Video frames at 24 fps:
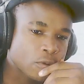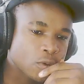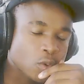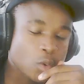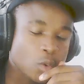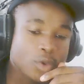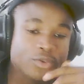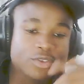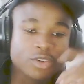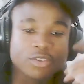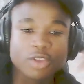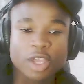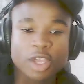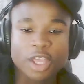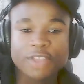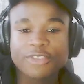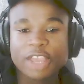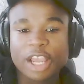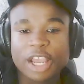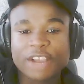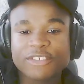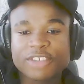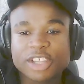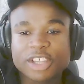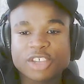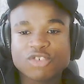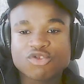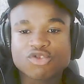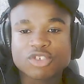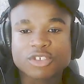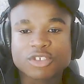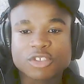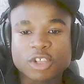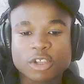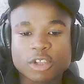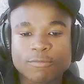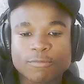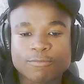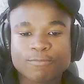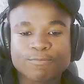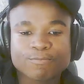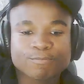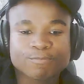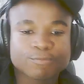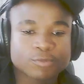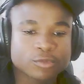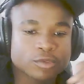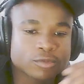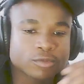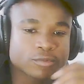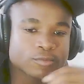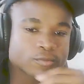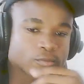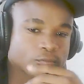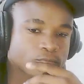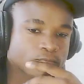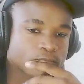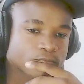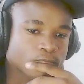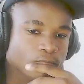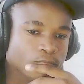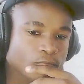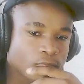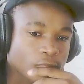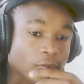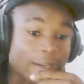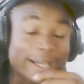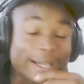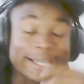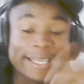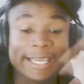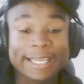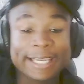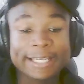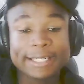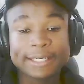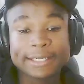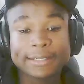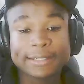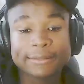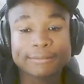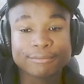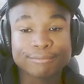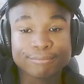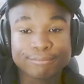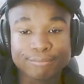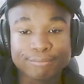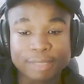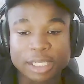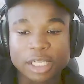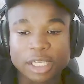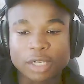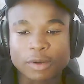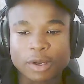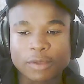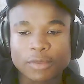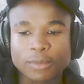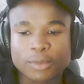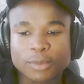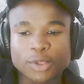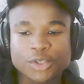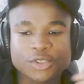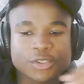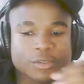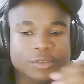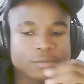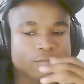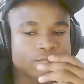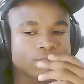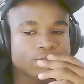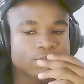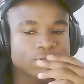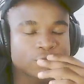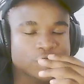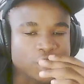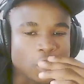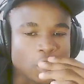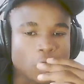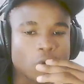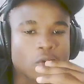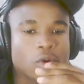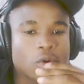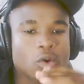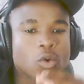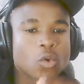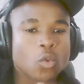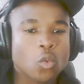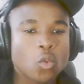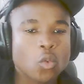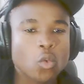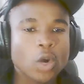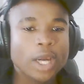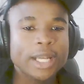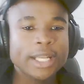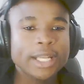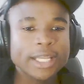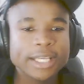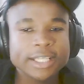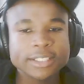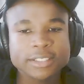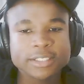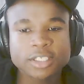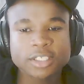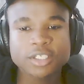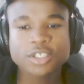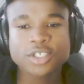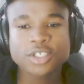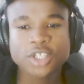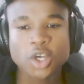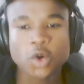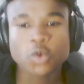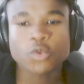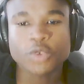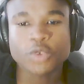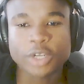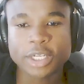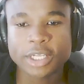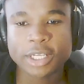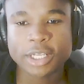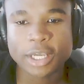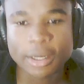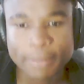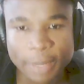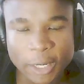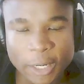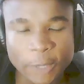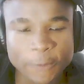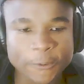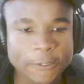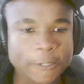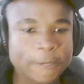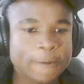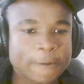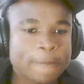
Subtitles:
It's actually interesting. Again, beating around the bush. So, what is this show really about?